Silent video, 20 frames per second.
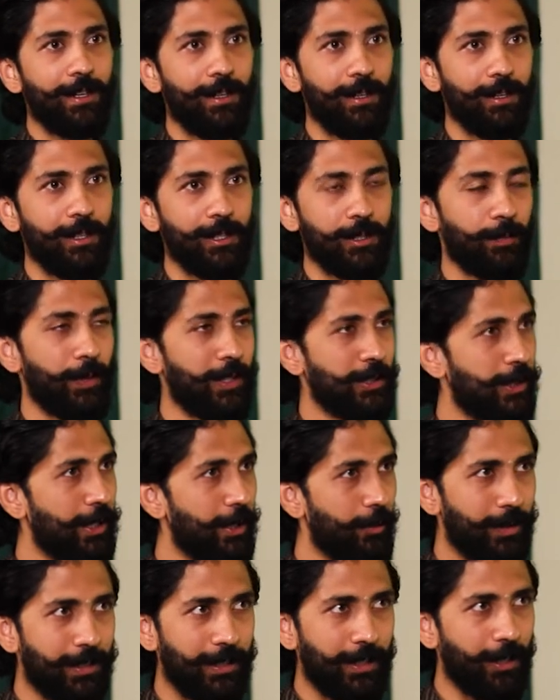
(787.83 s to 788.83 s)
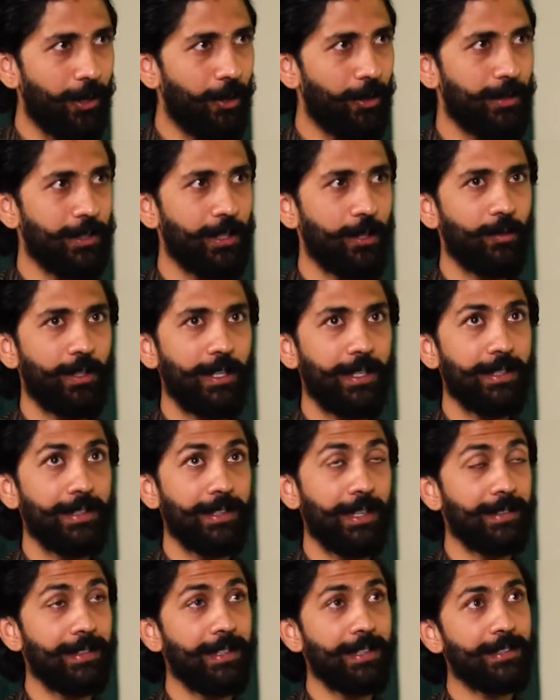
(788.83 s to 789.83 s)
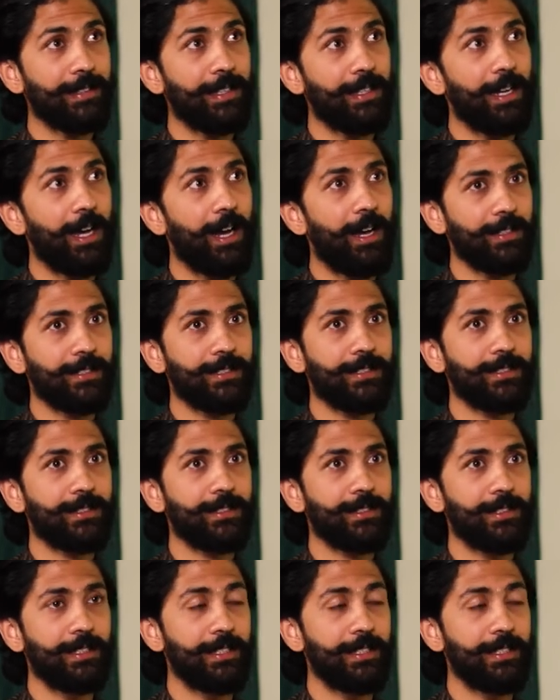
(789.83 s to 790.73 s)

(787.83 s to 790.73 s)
especially with the lockdown, and I think in the last